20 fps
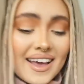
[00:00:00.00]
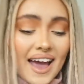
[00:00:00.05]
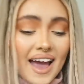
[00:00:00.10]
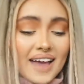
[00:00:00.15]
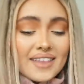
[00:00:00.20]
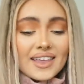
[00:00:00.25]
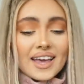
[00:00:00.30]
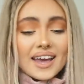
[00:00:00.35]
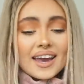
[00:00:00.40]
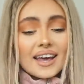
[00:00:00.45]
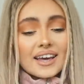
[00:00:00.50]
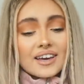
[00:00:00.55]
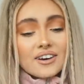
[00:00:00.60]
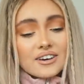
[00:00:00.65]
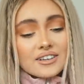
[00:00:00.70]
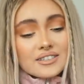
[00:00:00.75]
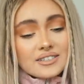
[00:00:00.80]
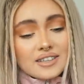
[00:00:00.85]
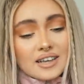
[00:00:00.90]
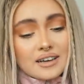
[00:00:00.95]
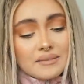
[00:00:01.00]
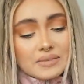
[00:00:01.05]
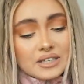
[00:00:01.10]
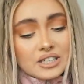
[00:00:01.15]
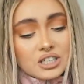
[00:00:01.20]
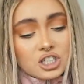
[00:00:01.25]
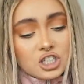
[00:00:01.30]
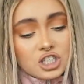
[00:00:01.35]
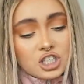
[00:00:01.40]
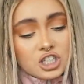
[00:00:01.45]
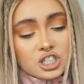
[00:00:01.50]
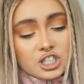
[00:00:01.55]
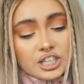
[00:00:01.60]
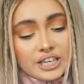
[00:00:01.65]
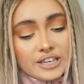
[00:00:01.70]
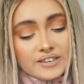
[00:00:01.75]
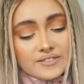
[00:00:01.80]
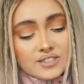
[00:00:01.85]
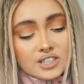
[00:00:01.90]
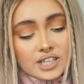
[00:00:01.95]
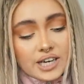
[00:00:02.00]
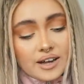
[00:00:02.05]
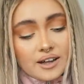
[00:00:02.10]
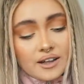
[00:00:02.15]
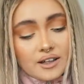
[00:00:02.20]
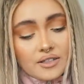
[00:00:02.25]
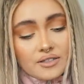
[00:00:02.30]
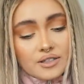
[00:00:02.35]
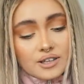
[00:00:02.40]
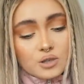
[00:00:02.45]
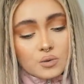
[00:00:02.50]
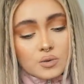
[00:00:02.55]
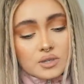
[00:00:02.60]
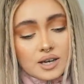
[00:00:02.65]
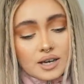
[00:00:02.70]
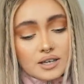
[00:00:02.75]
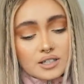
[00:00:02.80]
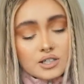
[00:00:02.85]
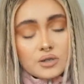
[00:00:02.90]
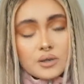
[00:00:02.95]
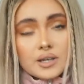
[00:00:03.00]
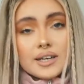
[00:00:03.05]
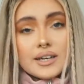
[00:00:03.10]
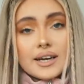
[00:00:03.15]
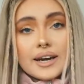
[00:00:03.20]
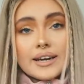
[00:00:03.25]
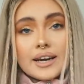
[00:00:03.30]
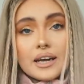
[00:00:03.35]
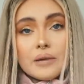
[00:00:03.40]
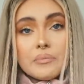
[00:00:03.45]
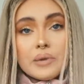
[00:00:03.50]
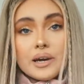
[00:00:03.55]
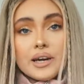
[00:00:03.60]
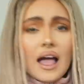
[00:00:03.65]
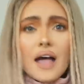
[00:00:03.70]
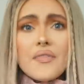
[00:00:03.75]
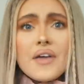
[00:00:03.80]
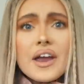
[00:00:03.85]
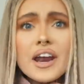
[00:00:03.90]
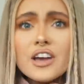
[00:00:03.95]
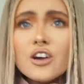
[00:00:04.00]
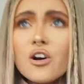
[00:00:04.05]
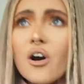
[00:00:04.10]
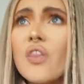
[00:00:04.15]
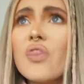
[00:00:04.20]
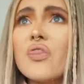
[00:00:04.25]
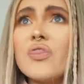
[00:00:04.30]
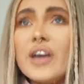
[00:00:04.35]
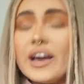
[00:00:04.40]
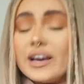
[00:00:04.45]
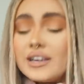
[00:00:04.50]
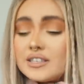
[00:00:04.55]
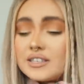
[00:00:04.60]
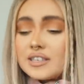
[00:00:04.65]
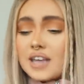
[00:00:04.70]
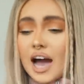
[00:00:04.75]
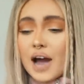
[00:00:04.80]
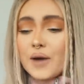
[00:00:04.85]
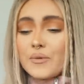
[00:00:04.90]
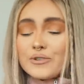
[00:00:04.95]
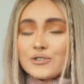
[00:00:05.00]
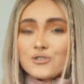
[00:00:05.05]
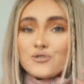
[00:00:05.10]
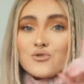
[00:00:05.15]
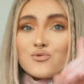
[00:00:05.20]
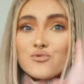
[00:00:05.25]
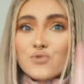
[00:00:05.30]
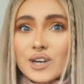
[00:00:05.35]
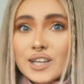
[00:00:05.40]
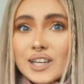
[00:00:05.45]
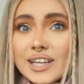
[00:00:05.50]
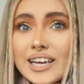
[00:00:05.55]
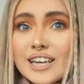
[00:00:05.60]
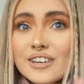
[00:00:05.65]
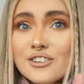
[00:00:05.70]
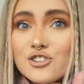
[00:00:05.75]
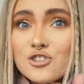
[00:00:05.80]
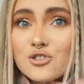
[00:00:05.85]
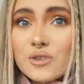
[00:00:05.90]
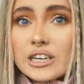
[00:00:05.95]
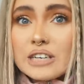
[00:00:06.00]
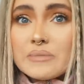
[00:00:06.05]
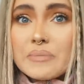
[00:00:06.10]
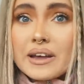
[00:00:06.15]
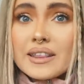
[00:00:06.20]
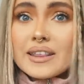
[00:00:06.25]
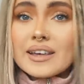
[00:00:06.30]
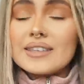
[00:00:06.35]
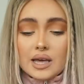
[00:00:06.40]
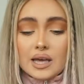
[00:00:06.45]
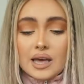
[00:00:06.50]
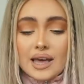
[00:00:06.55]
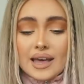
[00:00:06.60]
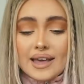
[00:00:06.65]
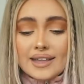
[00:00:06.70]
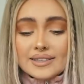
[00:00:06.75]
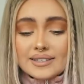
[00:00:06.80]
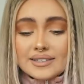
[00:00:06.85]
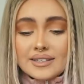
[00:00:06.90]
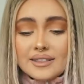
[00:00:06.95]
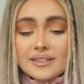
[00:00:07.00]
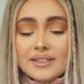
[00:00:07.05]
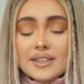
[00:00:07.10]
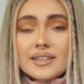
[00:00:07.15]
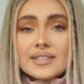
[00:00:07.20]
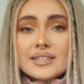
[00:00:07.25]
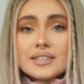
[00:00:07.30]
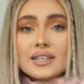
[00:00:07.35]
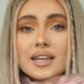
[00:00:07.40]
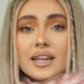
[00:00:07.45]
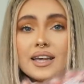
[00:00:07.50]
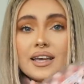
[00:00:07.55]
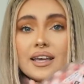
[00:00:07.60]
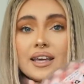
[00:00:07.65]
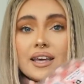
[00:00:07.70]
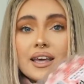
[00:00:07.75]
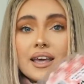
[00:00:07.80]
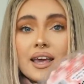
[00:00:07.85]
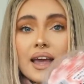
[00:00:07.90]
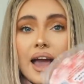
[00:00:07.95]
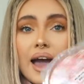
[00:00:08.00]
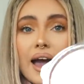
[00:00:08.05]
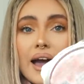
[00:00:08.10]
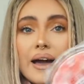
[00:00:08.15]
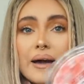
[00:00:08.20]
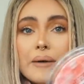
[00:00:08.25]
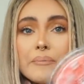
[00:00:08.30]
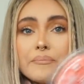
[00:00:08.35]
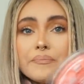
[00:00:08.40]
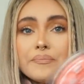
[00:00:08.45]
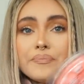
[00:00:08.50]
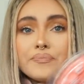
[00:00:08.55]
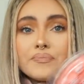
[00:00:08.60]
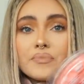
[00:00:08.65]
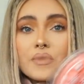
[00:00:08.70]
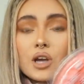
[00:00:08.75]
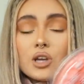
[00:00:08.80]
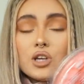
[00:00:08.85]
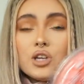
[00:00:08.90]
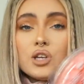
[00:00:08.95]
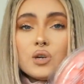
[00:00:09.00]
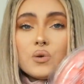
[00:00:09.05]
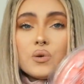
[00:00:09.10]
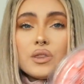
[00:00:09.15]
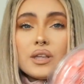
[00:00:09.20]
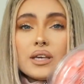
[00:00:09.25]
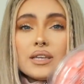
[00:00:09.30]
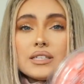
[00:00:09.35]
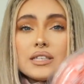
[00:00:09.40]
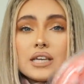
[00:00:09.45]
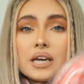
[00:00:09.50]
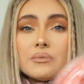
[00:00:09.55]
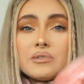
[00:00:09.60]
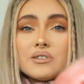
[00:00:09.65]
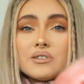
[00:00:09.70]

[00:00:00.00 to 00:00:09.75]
and then I got some shave gel. This was actually only 99p. And then I got this. I was really intrigued by this. It's this like, you know, these types of